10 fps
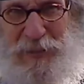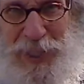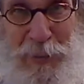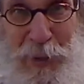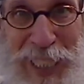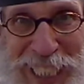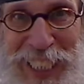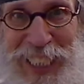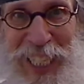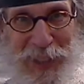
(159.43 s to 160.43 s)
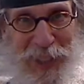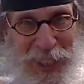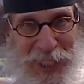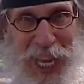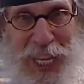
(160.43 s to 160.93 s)
every religion under
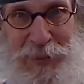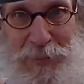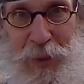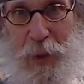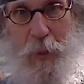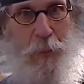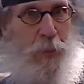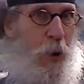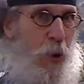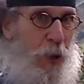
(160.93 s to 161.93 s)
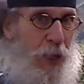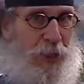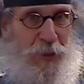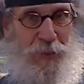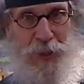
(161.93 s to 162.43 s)
the sun:
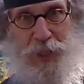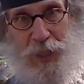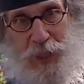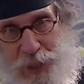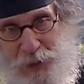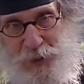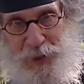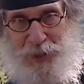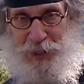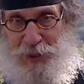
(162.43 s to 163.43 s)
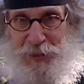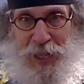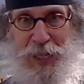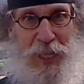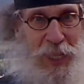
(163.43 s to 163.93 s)
Buddhism, Hinduism,
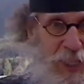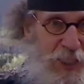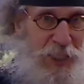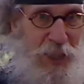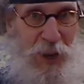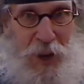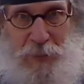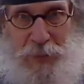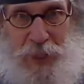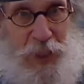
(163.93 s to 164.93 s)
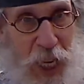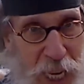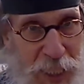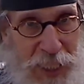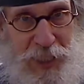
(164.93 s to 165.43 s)
Islam,
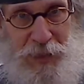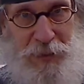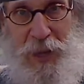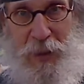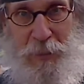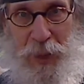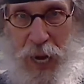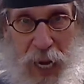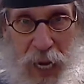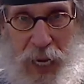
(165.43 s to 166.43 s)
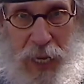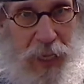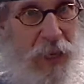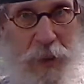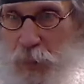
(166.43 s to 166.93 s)
Jainism,
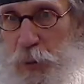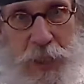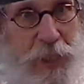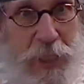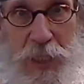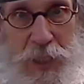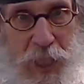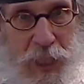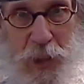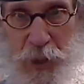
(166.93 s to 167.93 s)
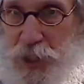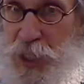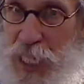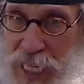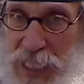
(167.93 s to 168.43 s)
Baha'i, but we didn't study
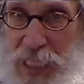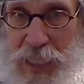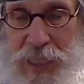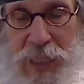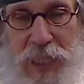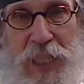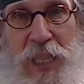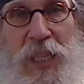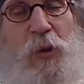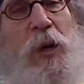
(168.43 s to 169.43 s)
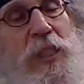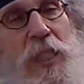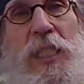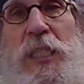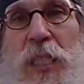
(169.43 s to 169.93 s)
Christianity. It
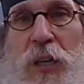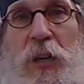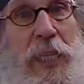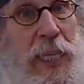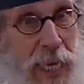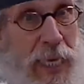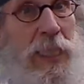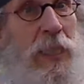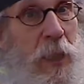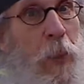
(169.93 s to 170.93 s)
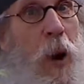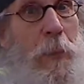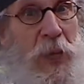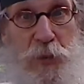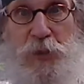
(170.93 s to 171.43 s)
wasn't until the end of the
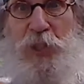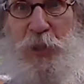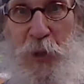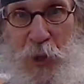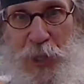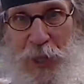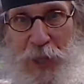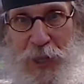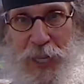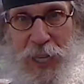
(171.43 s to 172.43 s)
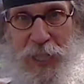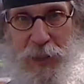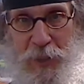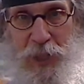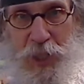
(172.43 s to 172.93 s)
bar mitzvah school year
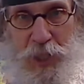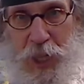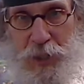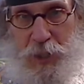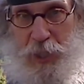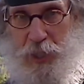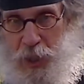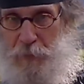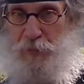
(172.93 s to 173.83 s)
that Mrs. Schechter gets